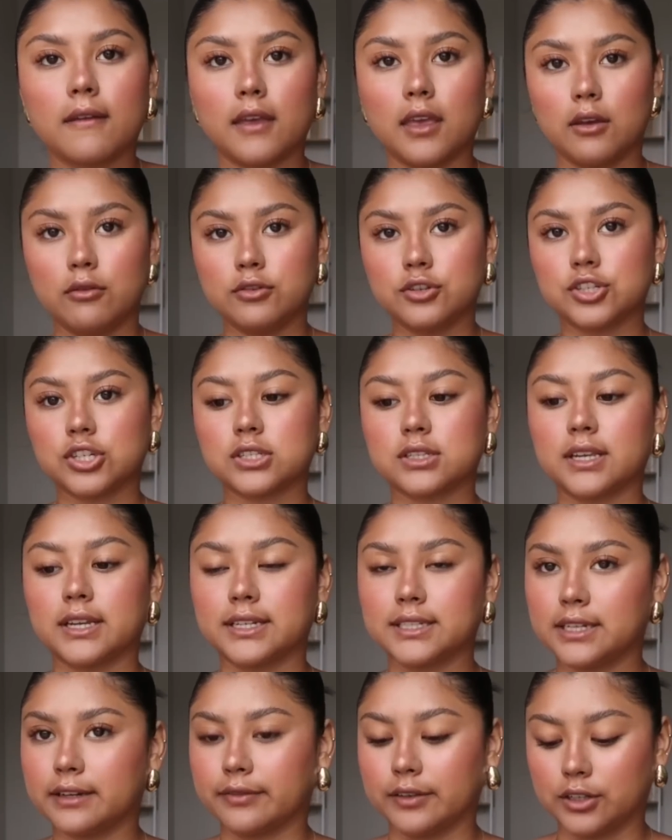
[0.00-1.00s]
it was just
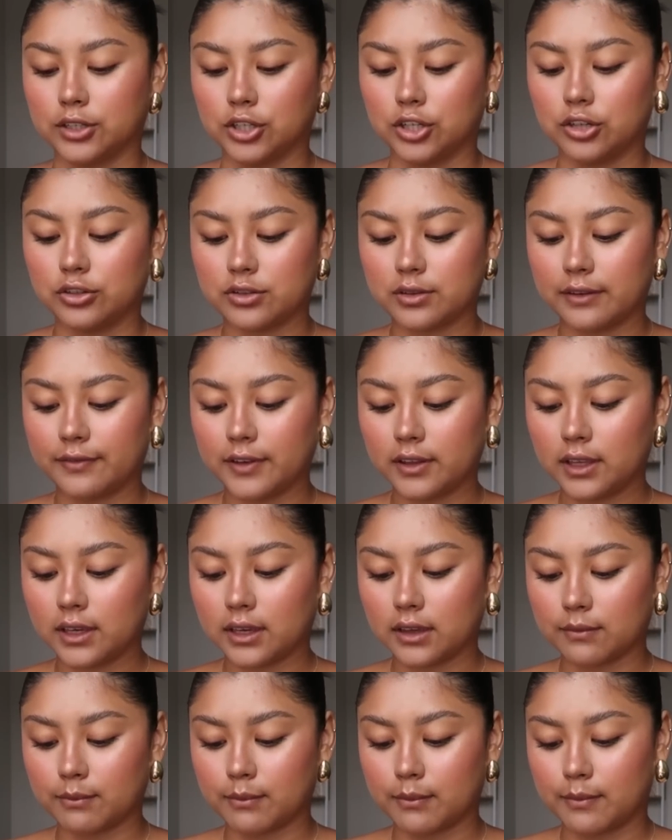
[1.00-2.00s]
like different, you know? So I feel
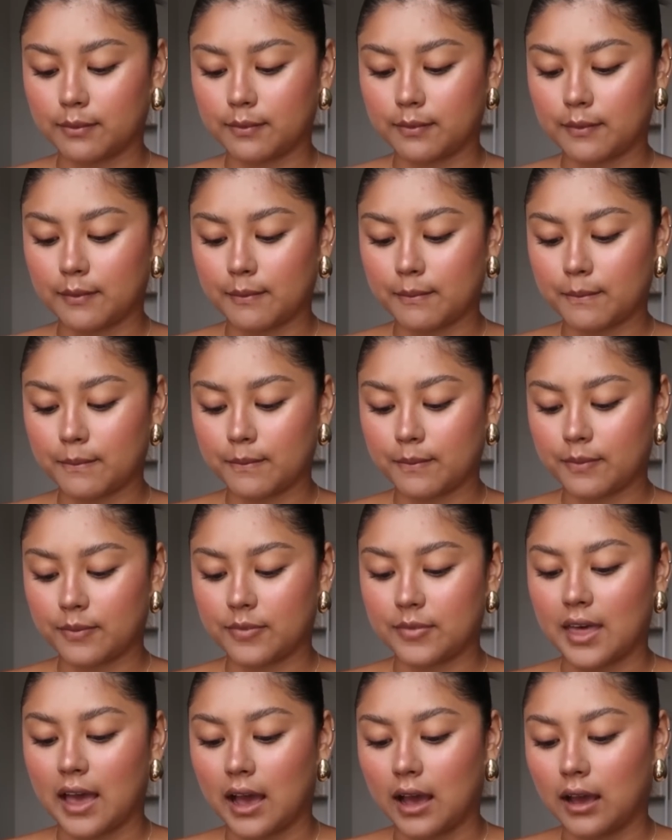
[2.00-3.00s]
like
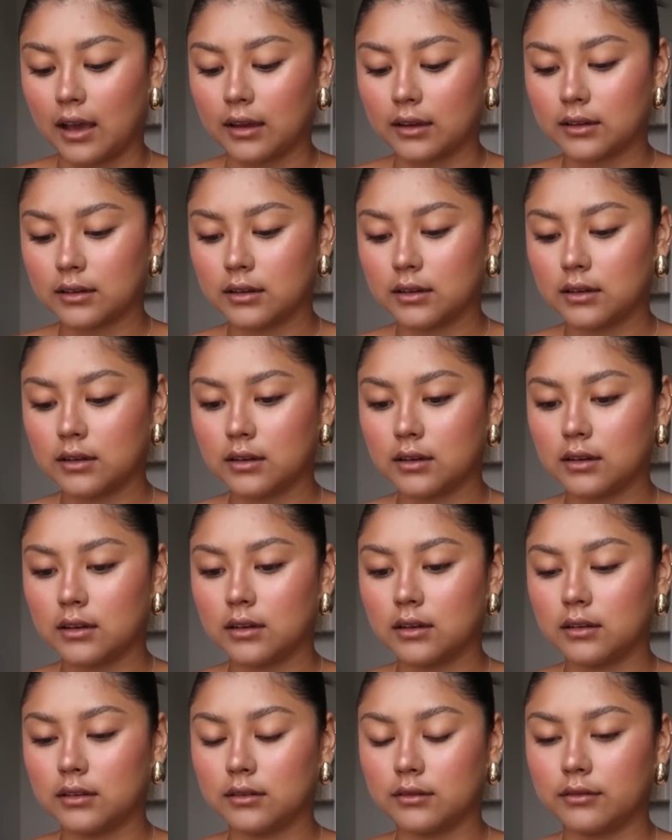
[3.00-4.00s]
that
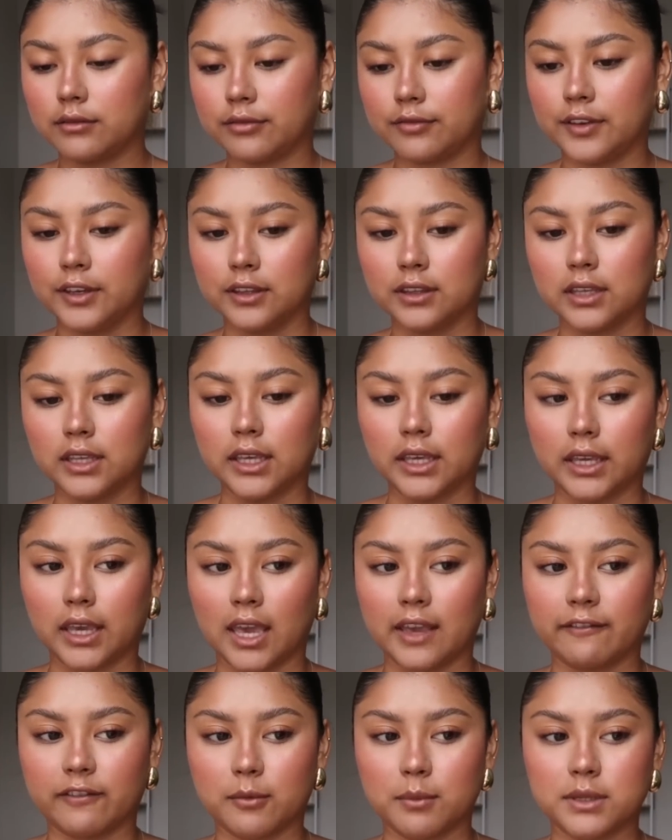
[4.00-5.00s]
feeling
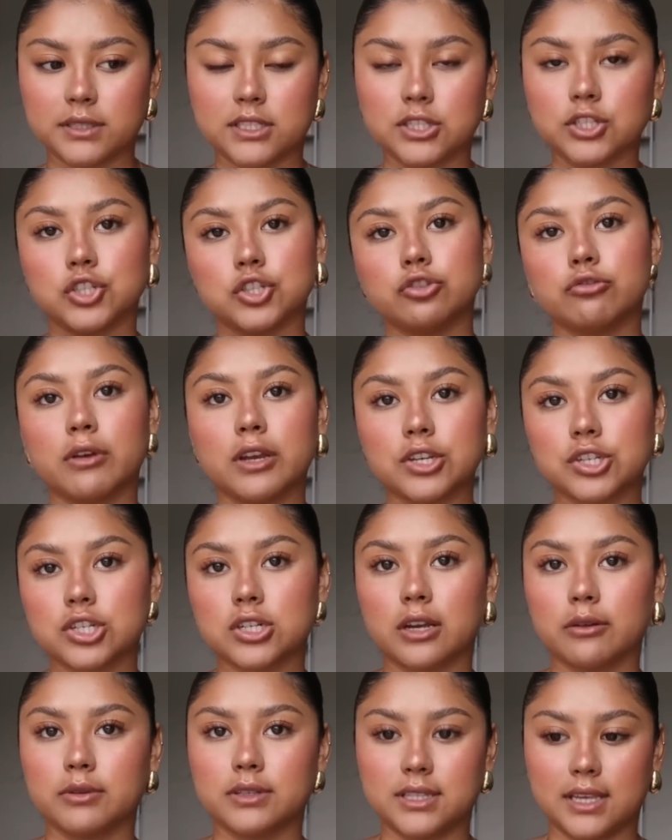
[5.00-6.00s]
came from a situation
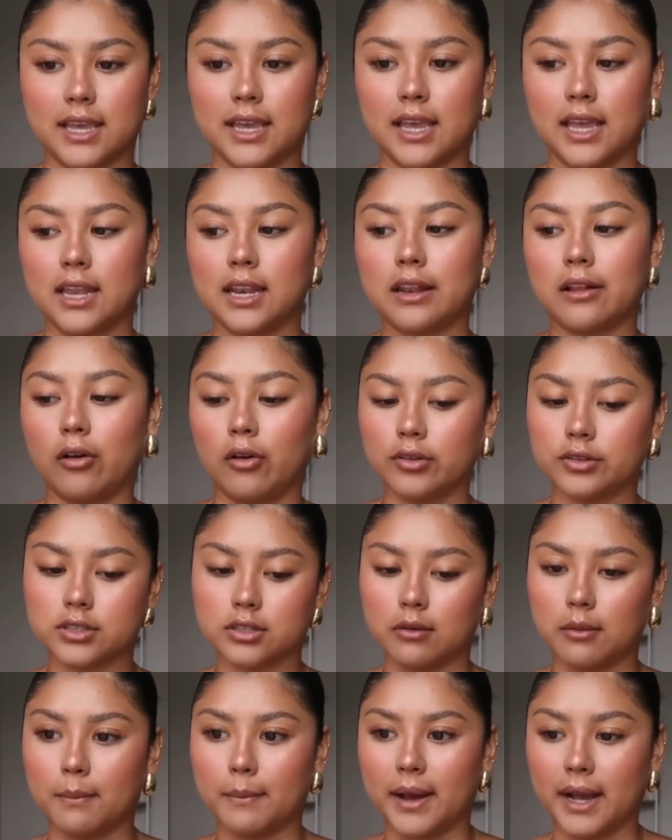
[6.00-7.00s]
I was in,
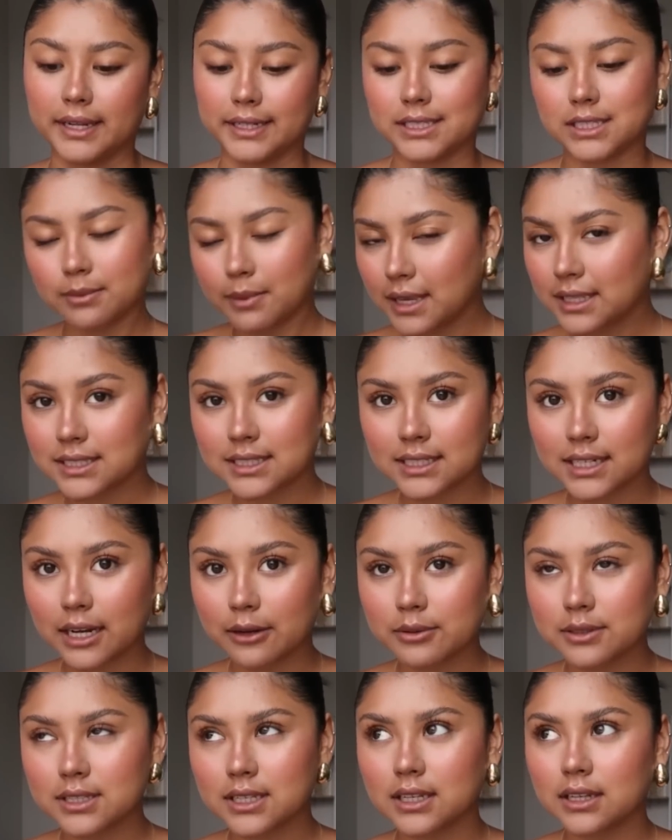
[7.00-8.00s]
also a mind space that I
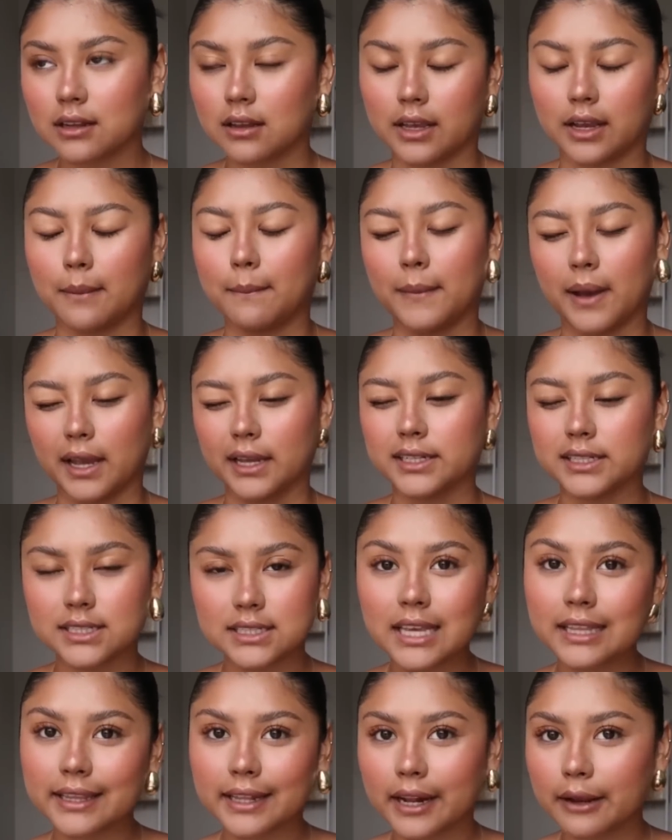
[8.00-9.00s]
was in, like a
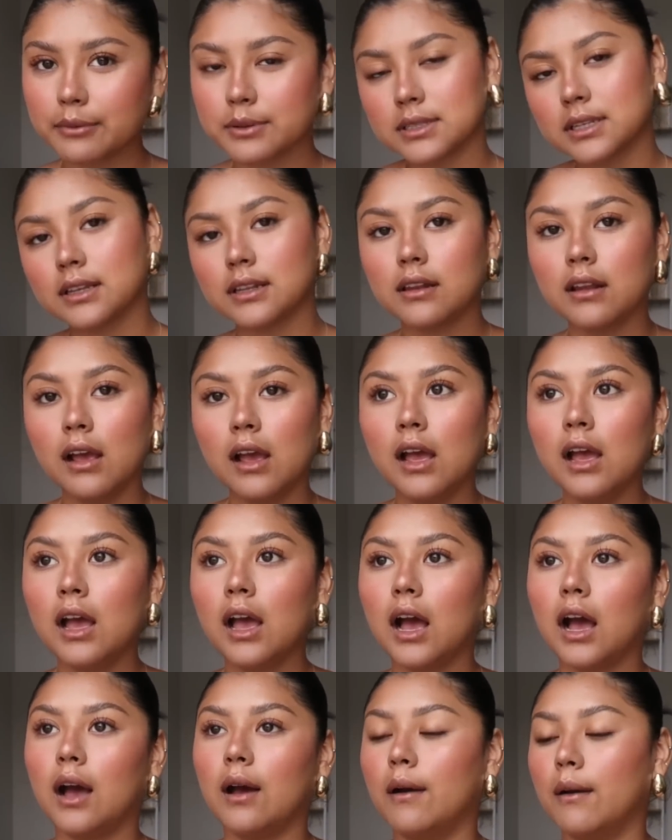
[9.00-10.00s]
mindset that I was in.
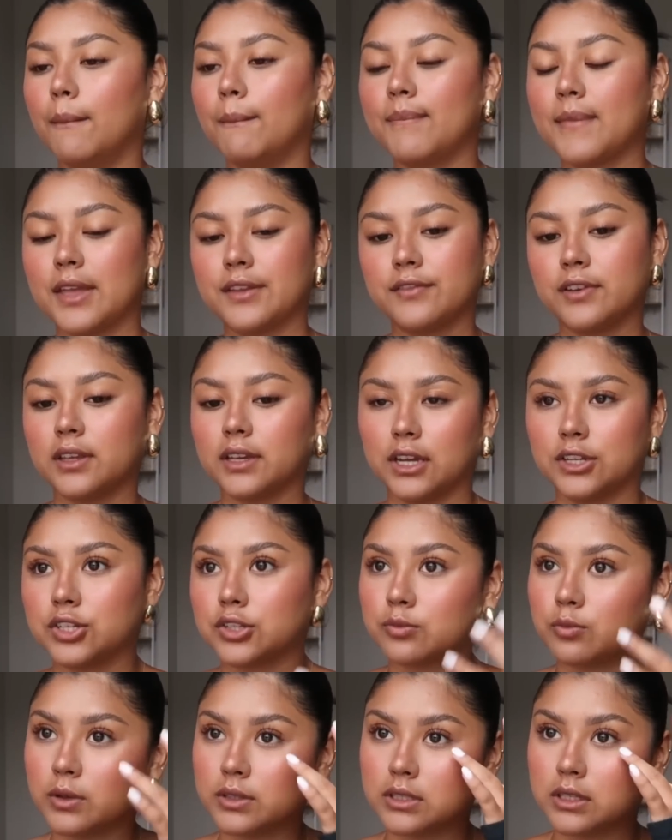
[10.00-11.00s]
I feel like I
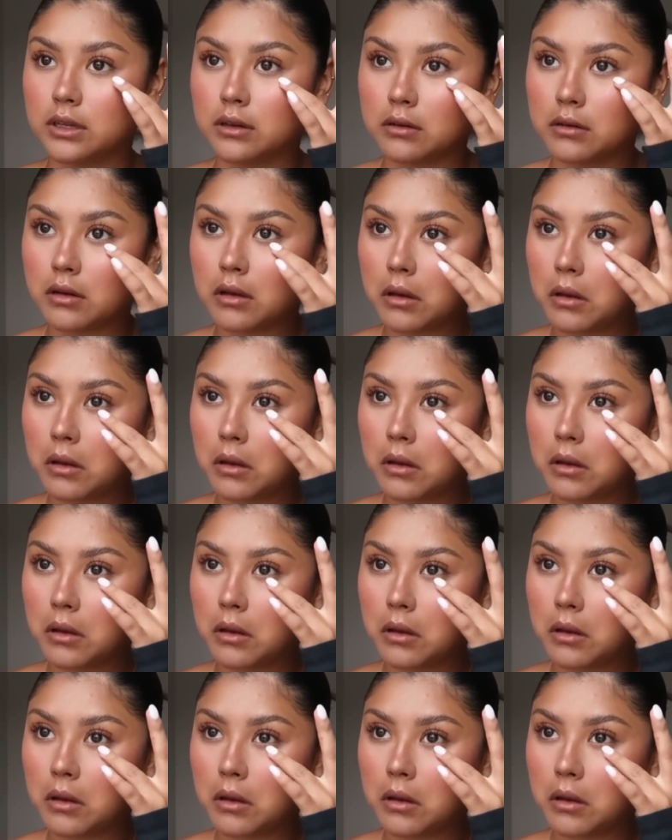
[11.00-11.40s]
just wasn't